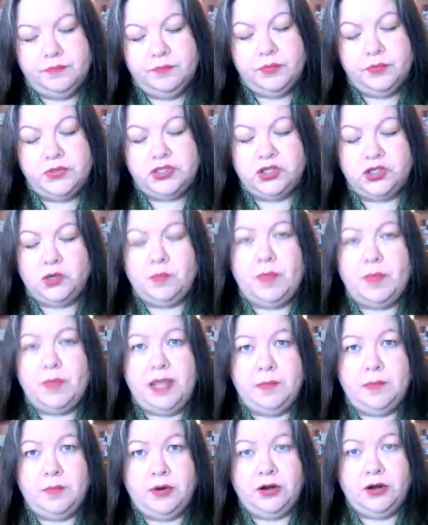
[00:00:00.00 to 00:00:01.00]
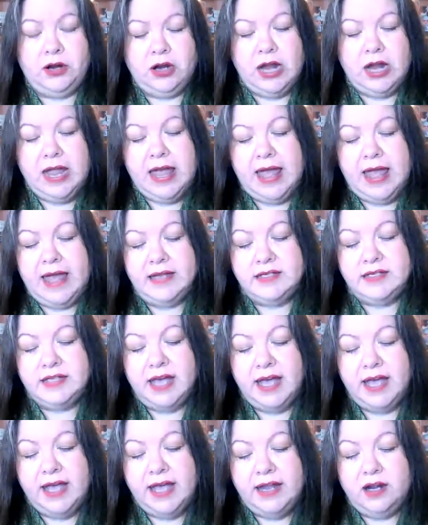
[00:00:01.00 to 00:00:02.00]
butcher paper and
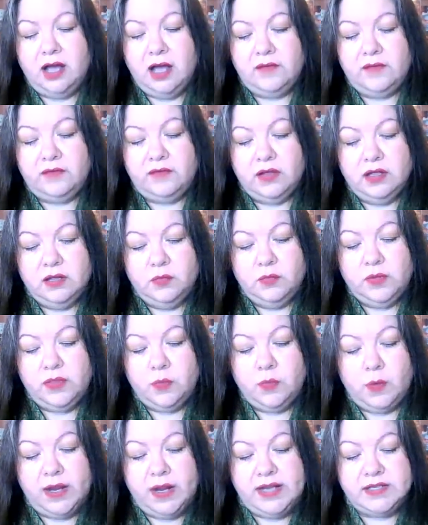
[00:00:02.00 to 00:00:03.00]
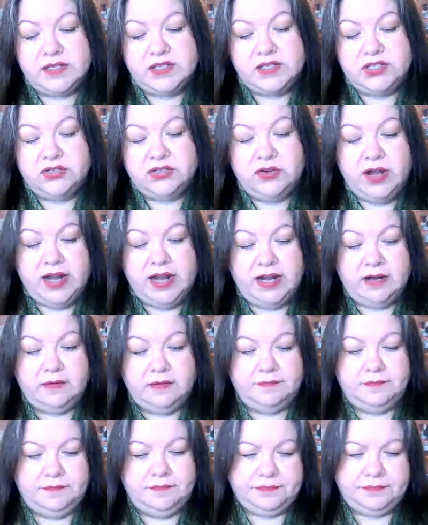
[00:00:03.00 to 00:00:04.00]
tied off with white string.